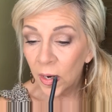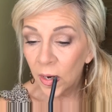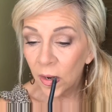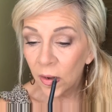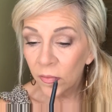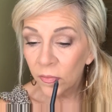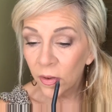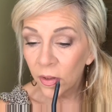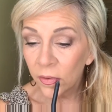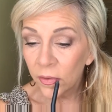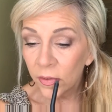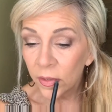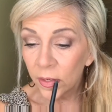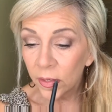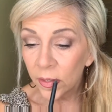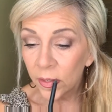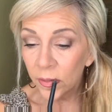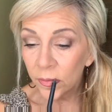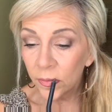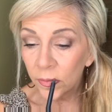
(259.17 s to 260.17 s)
follow that
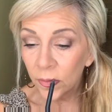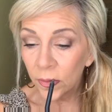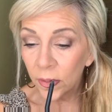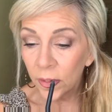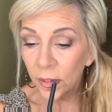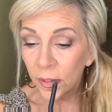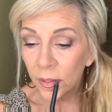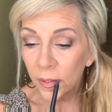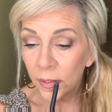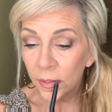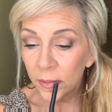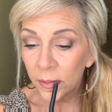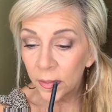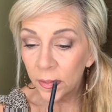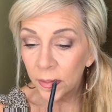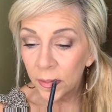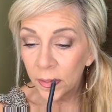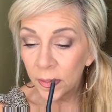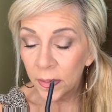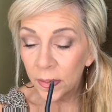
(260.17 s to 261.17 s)
natural line
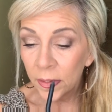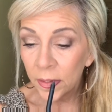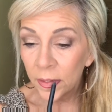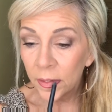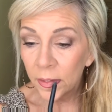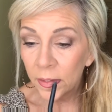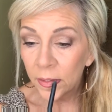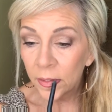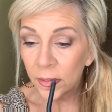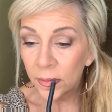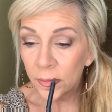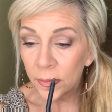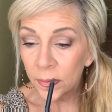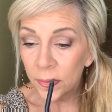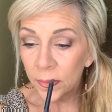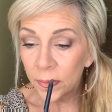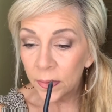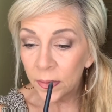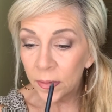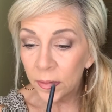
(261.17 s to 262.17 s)
until you
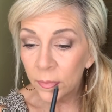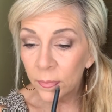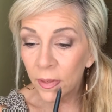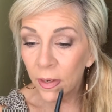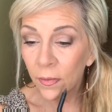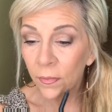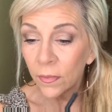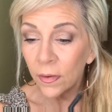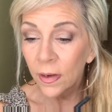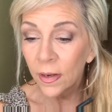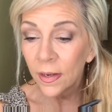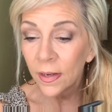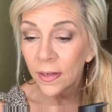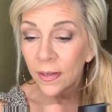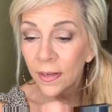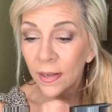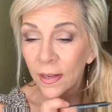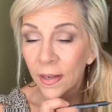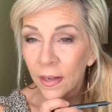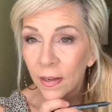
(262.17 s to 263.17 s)
get about right
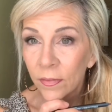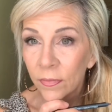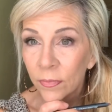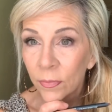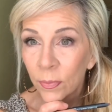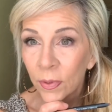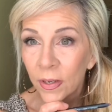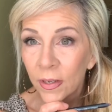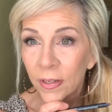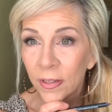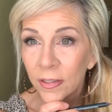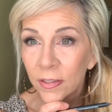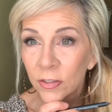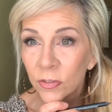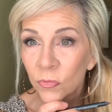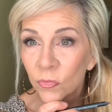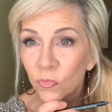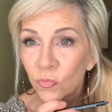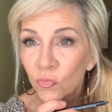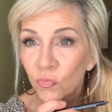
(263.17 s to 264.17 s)
halfway.
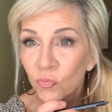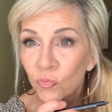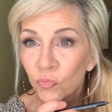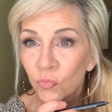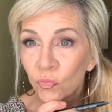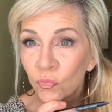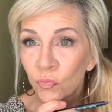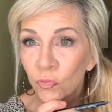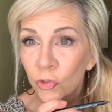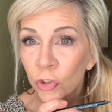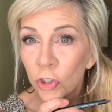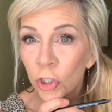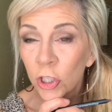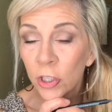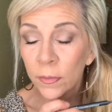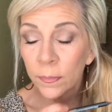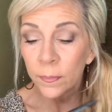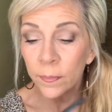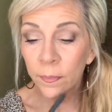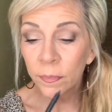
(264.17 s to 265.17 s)
See that?
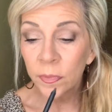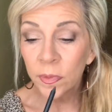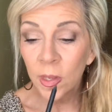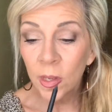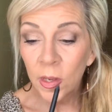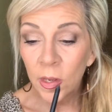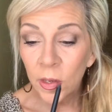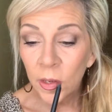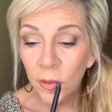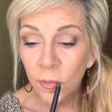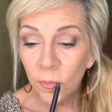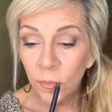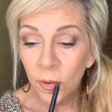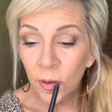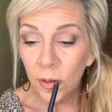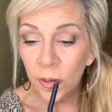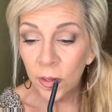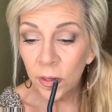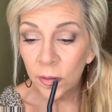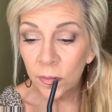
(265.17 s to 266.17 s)
Right
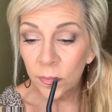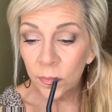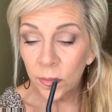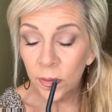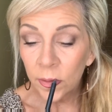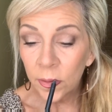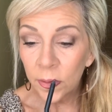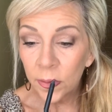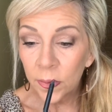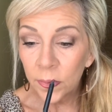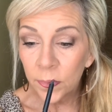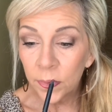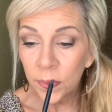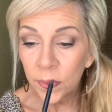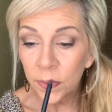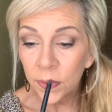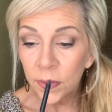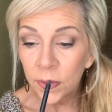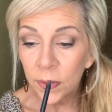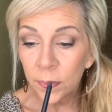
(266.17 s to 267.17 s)
halfway, and then we're going
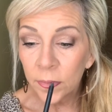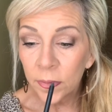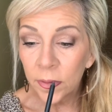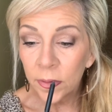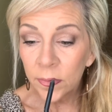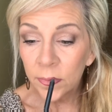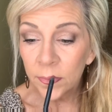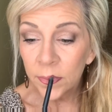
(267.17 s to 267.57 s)
to come up,